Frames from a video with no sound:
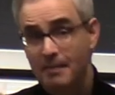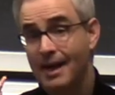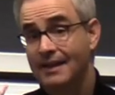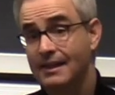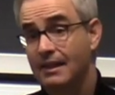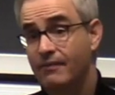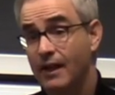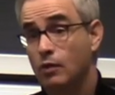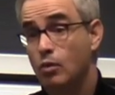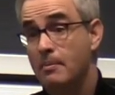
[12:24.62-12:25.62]
the magnetic
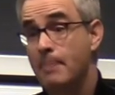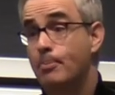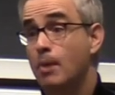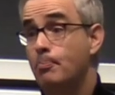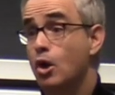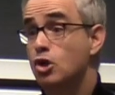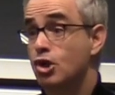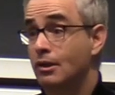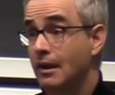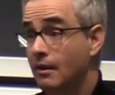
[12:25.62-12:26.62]
field will be
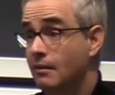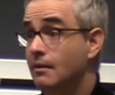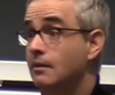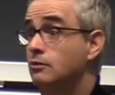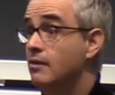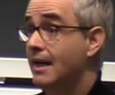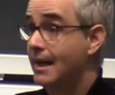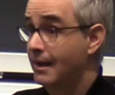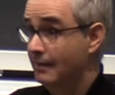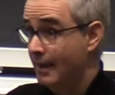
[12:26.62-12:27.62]
proportional to the
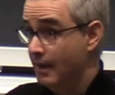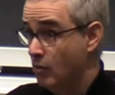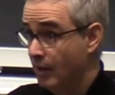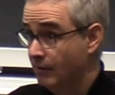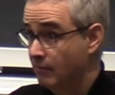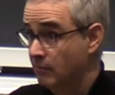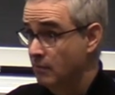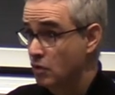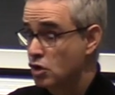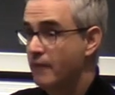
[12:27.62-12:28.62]
current I1.
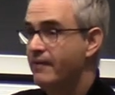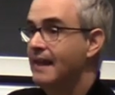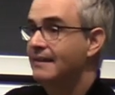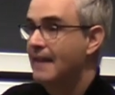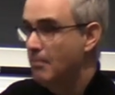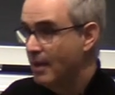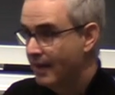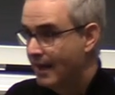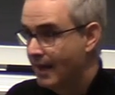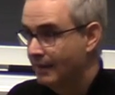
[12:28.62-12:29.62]
So if I double the
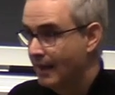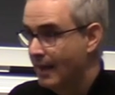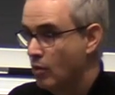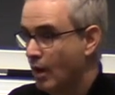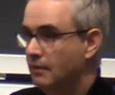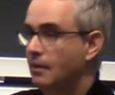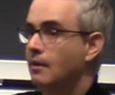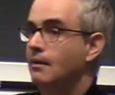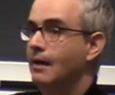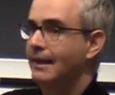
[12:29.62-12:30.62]
current I1,
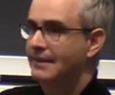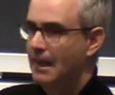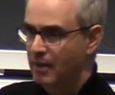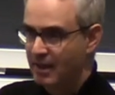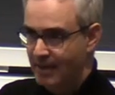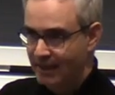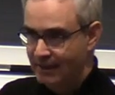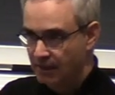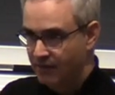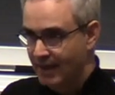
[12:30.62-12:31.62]
I double the
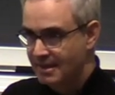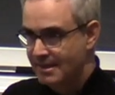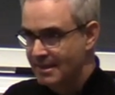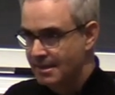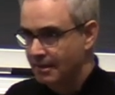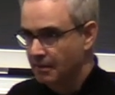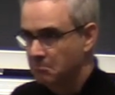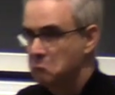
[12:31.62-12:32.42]
magnetic flux density.